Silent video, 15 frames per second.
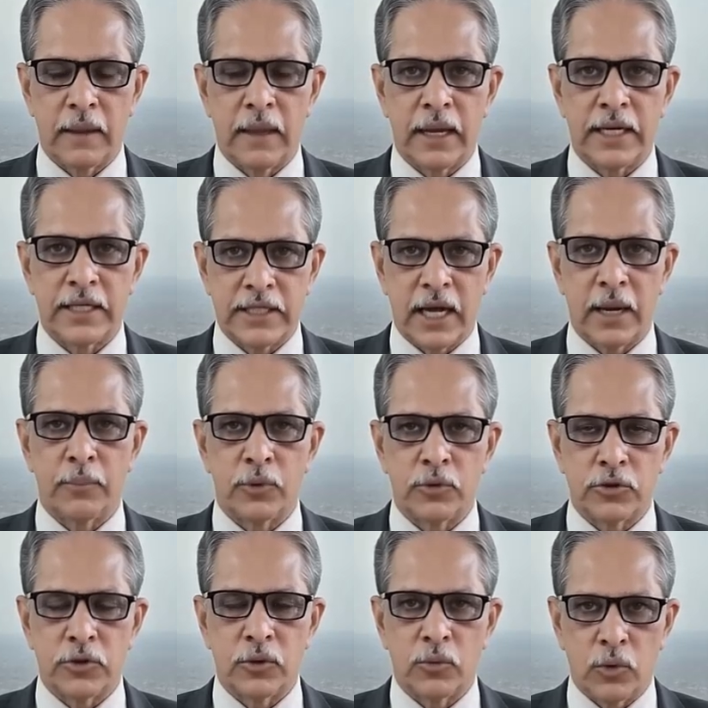
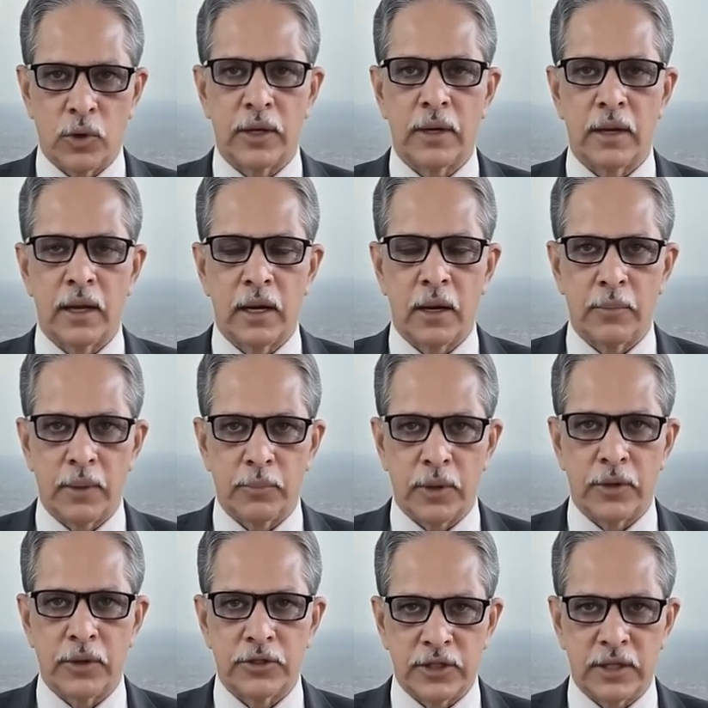Examples. 1. I got my
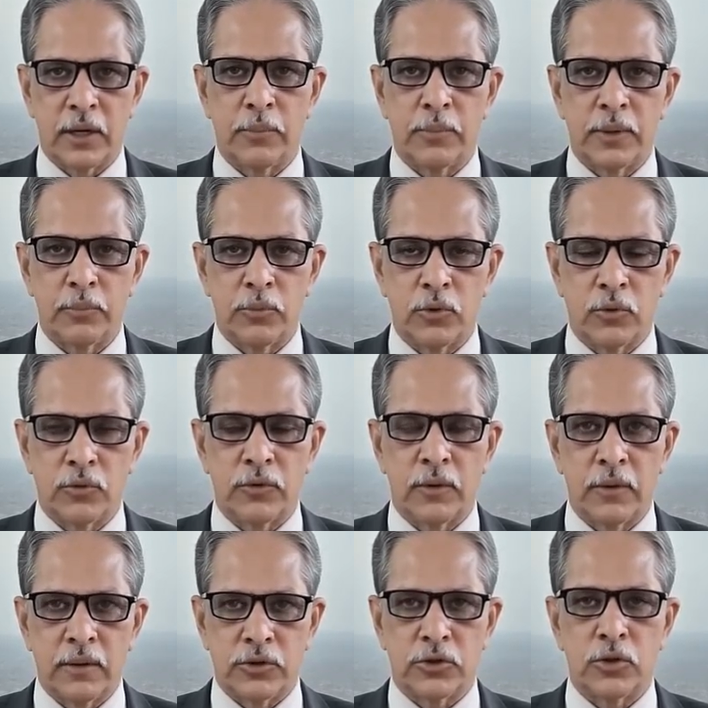brother to help me move.
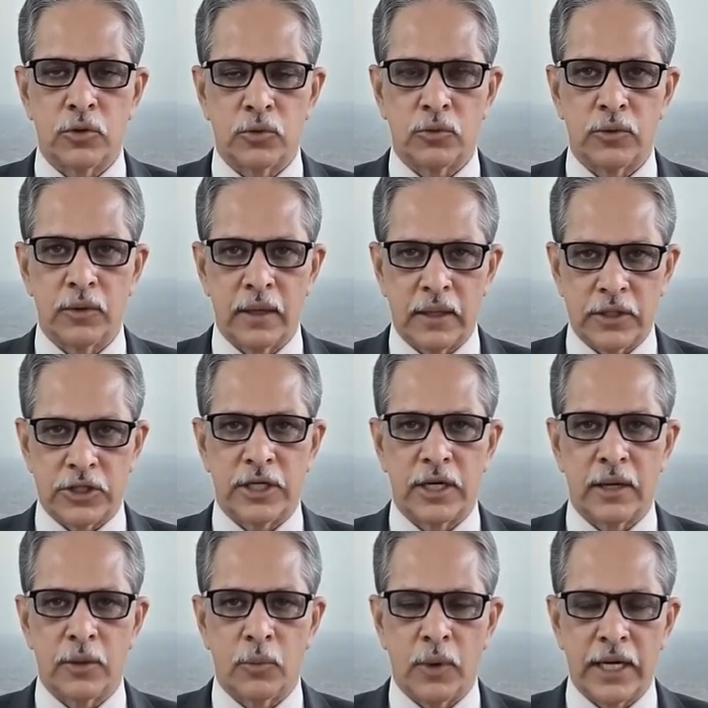2. She
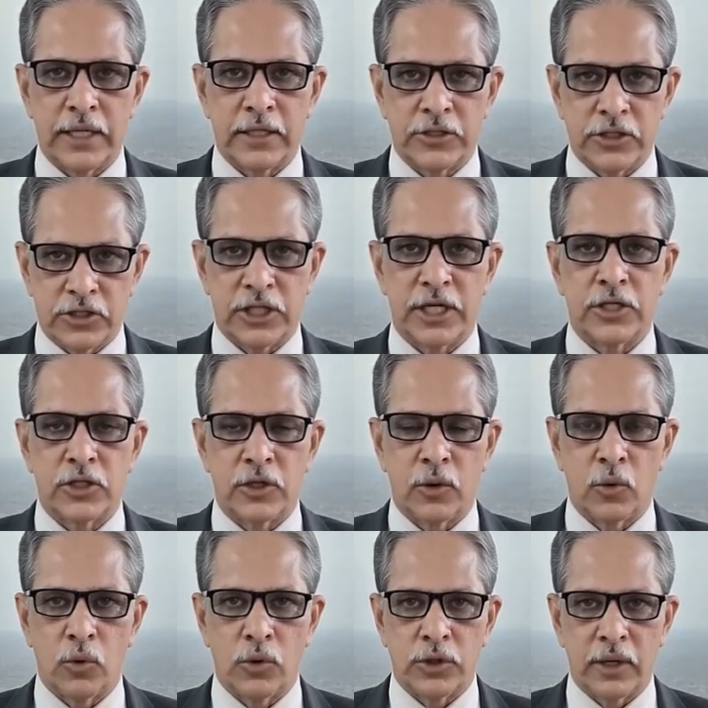got the waiter to change her
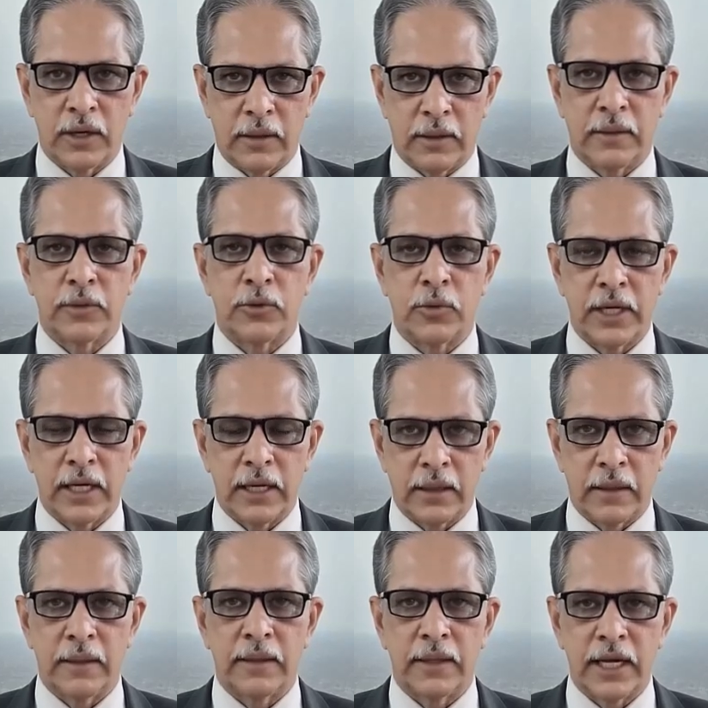order. 3.
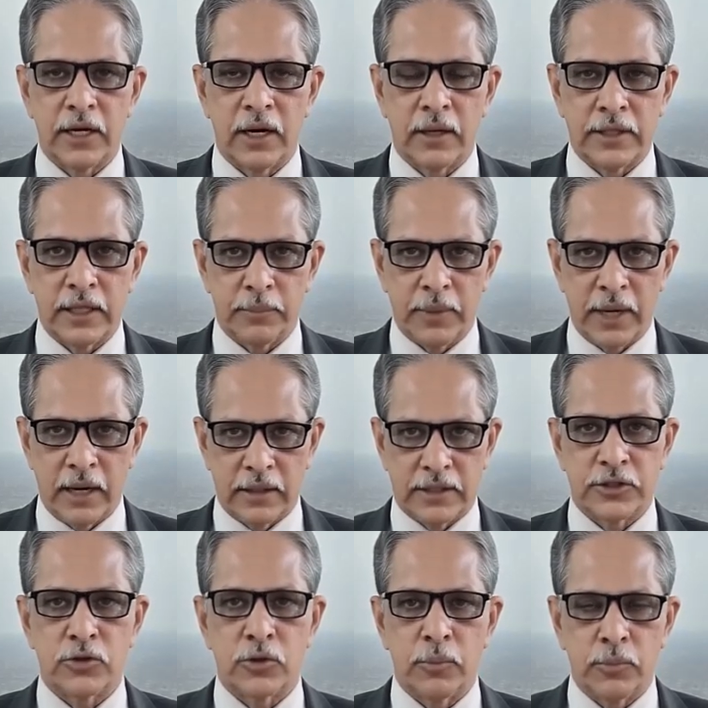They got their
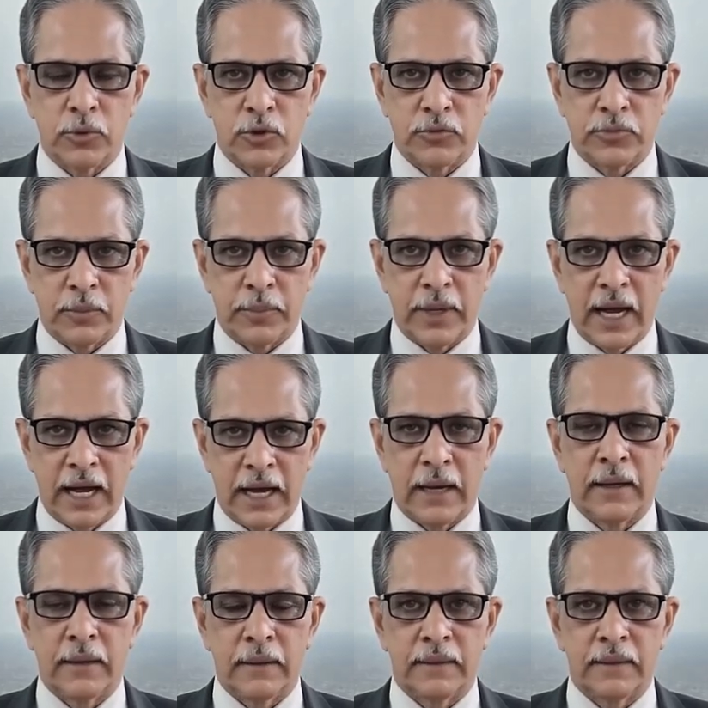parents to approve the
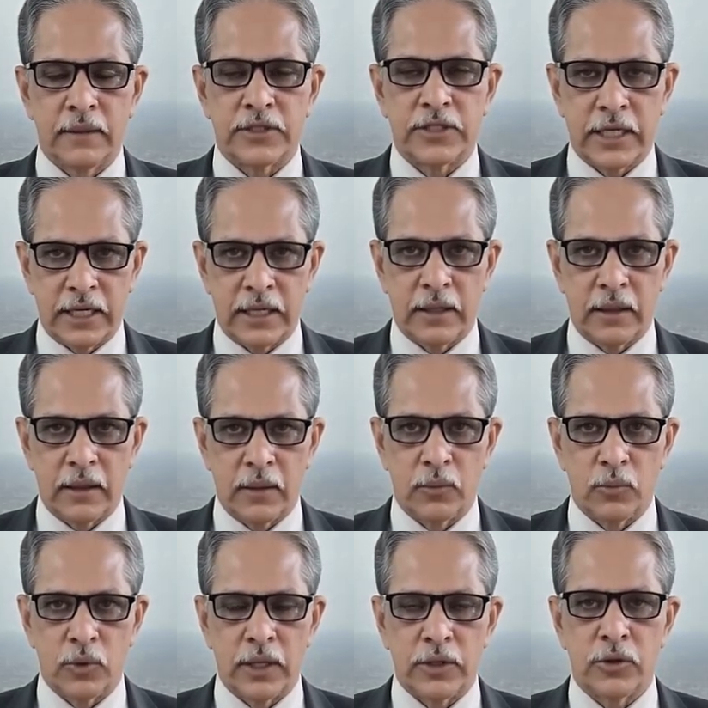plan. See,
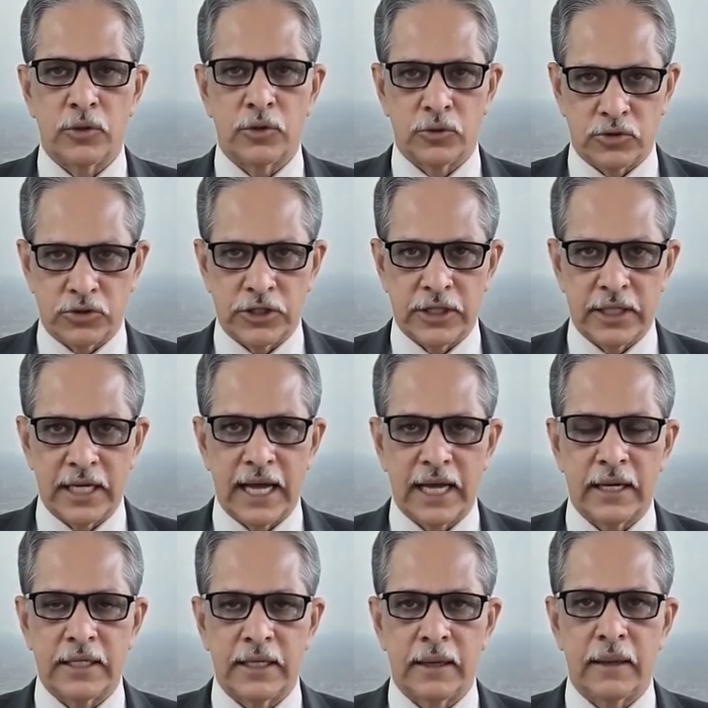when you use
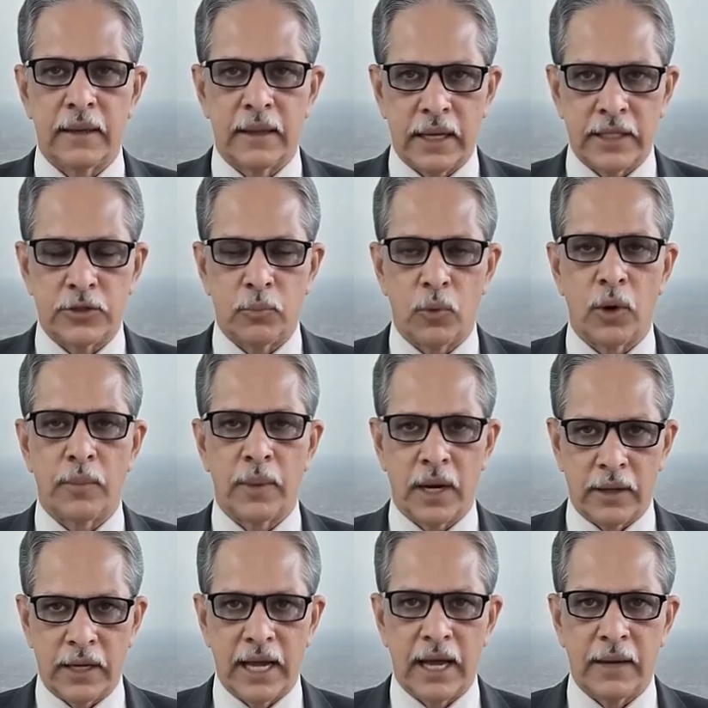get, it's more
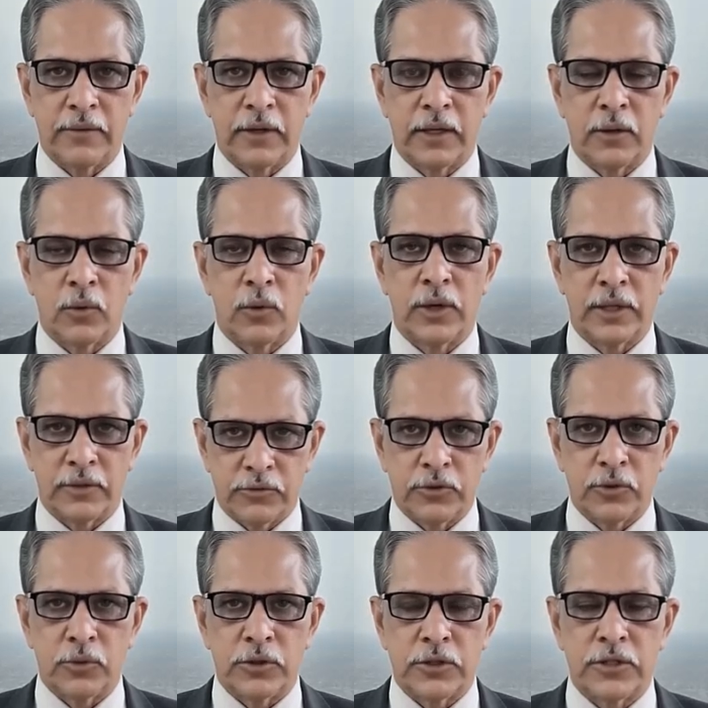about effort or
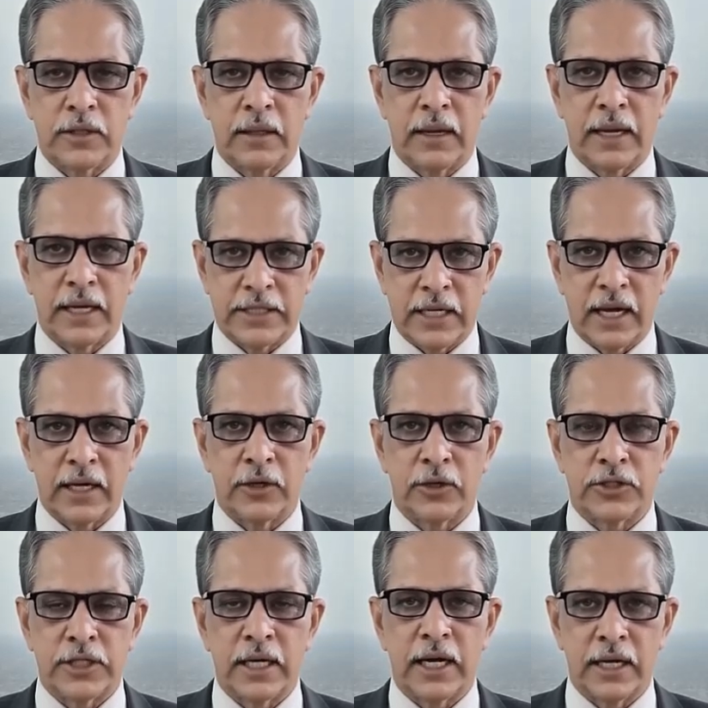influence. It's like you're
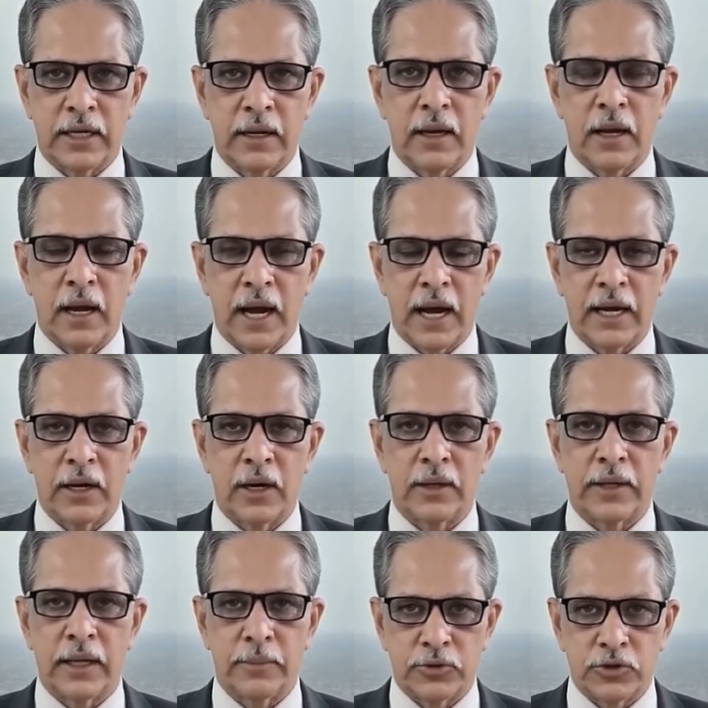saying, I got
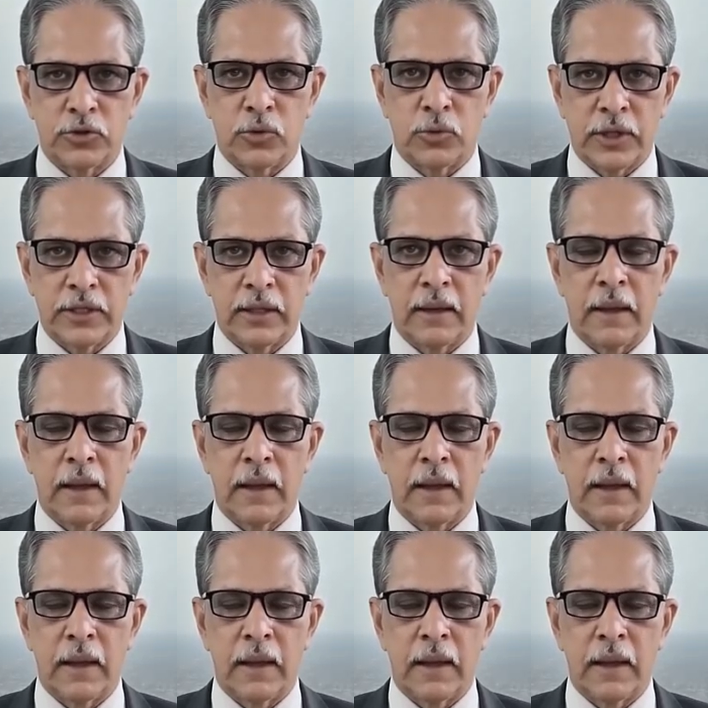them to do it.